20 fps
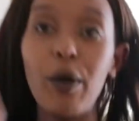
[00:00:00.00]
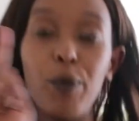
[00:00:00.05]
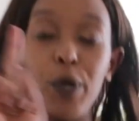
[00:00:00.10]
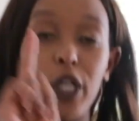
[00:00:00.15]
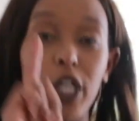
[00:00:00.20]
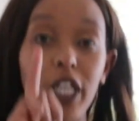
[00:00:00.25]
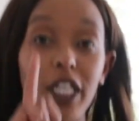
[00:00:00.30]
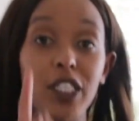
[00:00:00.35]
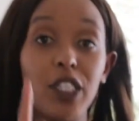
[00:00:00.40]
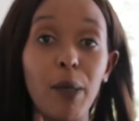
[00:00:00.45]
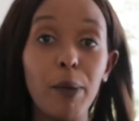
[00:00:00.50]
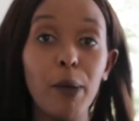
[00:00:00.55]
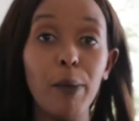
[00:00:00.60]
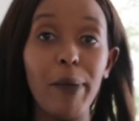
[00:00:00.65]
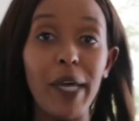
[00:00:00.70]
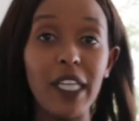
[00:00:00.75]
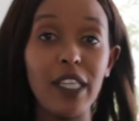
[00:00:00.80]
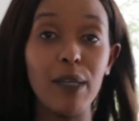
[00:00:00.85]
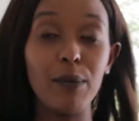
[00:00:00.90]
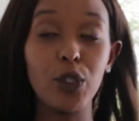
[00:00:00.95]
we're going to double
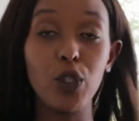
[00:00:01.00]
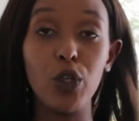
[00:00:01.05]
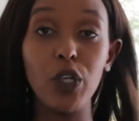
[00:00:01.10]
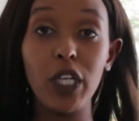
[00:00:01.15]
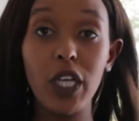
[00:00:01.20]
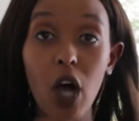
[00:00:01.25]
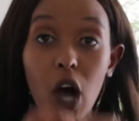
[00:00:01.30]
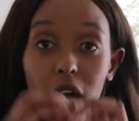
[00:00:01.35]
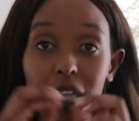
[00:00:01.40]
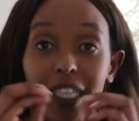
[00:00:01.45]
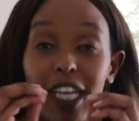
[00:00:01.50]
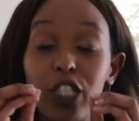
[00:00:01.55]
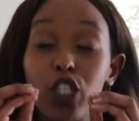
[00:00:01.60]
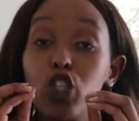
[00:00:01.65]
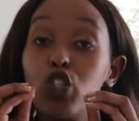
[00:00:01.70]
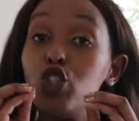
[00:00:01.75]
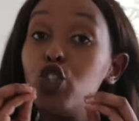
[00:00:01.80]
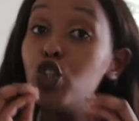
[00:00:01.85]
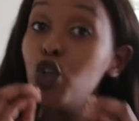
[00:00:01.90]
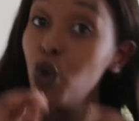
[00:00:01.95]
bake them so you can't get
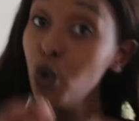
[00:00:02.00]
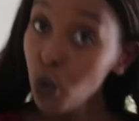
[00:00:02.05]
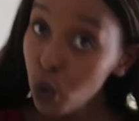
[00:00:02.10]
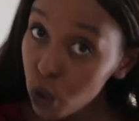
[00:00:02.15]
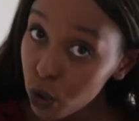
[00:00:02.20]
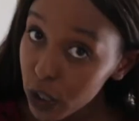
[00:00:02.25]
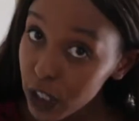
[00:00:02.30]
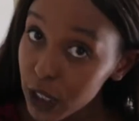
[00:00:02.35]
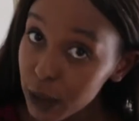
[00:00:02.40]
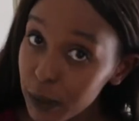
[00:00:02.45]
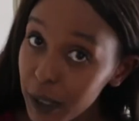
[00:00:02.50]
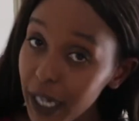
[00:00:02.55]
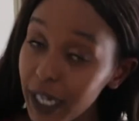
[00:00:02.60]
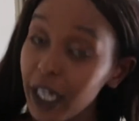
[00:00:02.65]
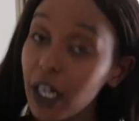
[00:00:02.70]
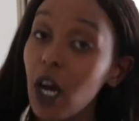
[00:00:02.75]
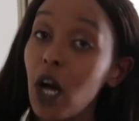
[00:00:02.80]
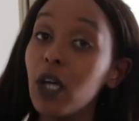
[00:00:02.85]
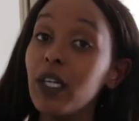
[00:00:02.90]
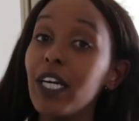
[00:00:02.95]
too crispy and it
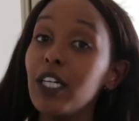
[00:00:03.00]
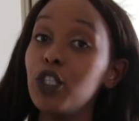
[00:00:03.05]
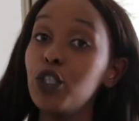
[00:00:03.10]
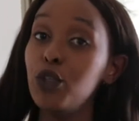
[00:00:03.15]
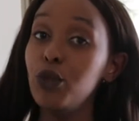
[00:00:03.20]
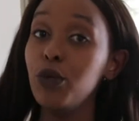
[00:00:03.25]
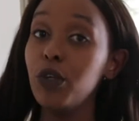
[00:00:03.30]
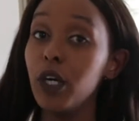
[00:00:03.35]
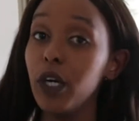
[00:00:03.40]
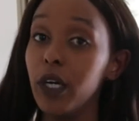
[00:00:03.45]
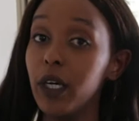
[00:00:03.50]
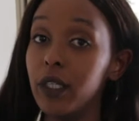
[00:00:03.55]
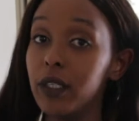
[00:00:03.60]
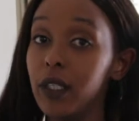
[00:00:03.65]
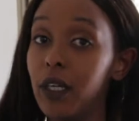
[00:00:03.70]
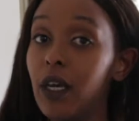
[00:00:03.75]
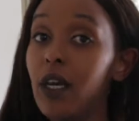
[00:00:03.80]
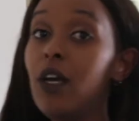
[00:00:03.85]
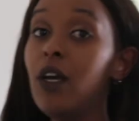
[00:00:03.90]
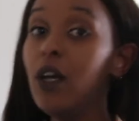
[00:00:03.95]
can't get too cooked,
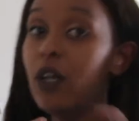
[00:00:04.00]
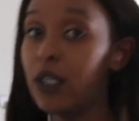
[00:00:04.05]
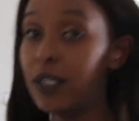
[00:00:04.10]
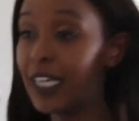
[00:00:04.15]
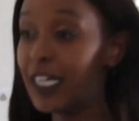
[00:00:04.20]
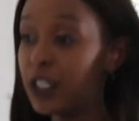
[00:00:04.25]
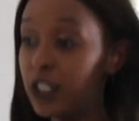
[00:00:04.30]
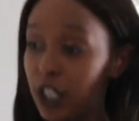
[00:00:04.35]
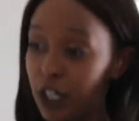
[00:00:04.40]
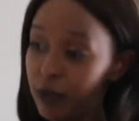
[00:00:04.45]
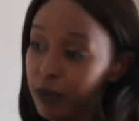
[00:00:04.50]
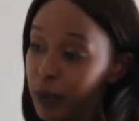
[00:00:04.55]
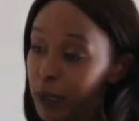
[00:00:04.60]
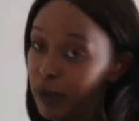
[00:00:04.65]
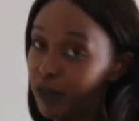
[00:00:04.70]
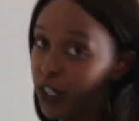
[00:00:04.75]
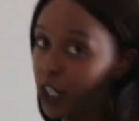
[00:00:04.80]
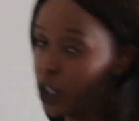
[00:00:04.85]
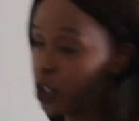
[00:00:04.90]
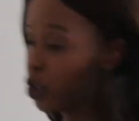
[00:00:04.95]
because that's going to be
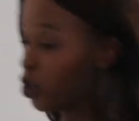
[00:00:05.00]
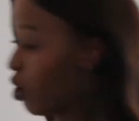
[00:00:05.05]
finished